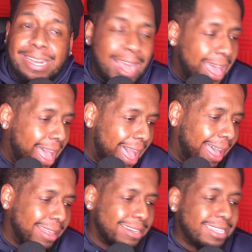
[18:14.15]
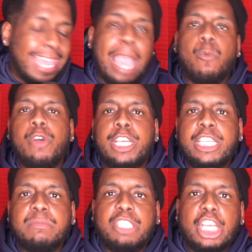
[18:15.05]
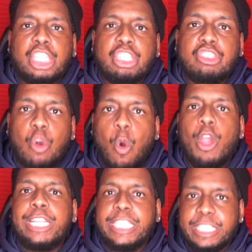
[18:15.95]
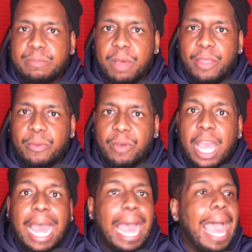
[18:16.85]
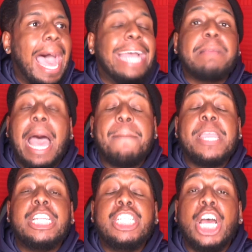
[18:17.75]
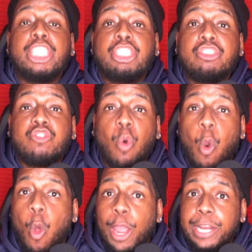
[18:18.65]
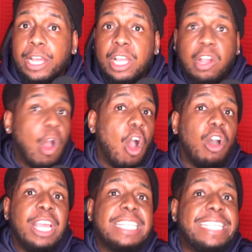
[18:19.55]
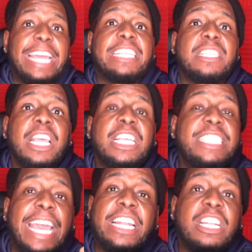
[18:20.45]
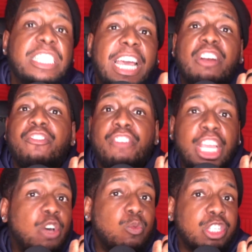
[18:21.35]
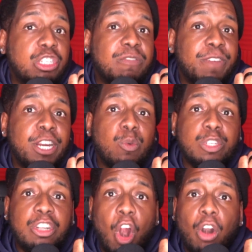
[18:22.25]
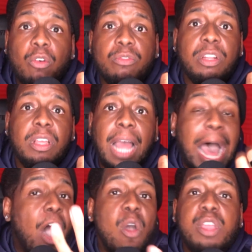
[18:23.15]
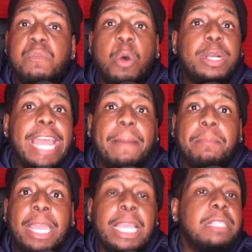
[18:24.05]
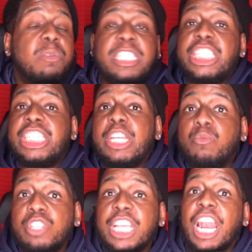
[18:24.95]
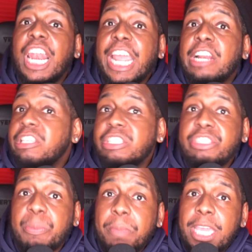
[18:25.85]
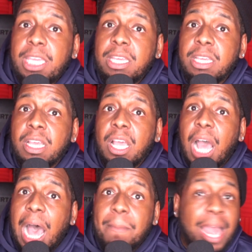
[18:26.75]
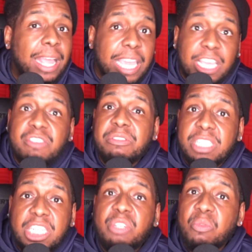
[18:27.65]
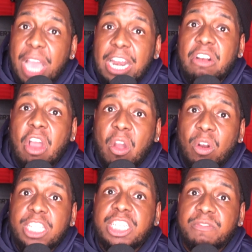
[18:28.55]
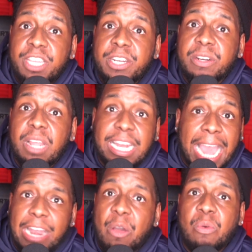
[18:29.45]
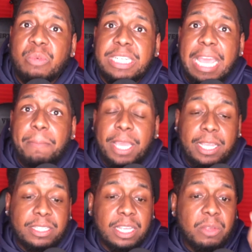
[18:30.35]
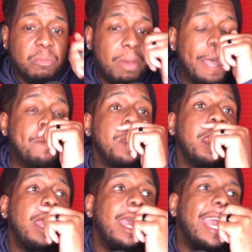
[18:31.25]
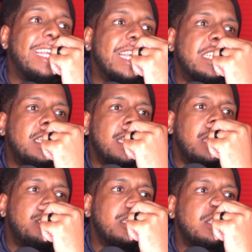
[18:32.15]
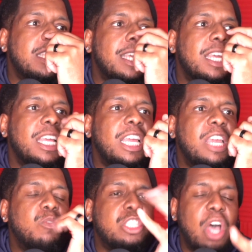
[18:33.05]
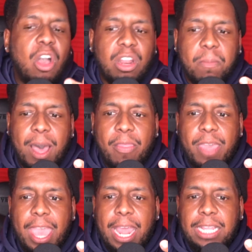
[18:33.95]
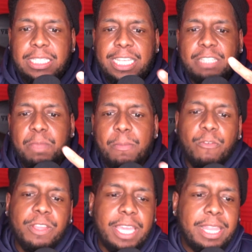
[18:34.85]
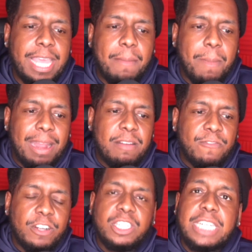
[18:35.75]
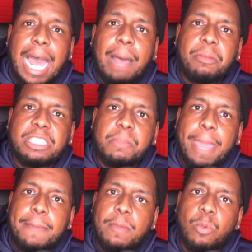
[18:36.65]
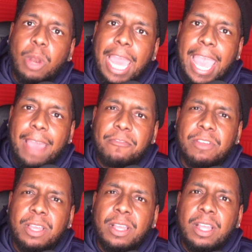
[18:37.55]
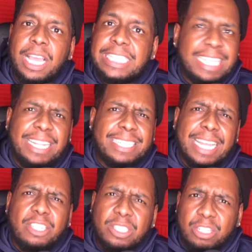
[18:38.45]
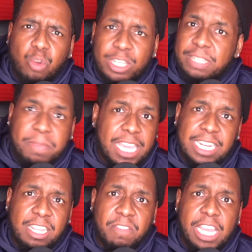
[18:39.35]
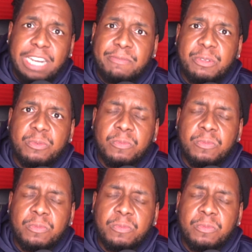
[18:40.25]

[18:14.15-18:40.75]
Nah, Katt Williams destroyed this motherfucker. I mean destroyed. Said her finger was gnarled. I don't even know what that means, but the shit was hilarious to me. I'm like, yeah, she do got a gnarlish finger, and not knowing what that means. But it just he was talking about that, and he says people forget that my first job is to make people laugh. He said this towards the beginning of the interview.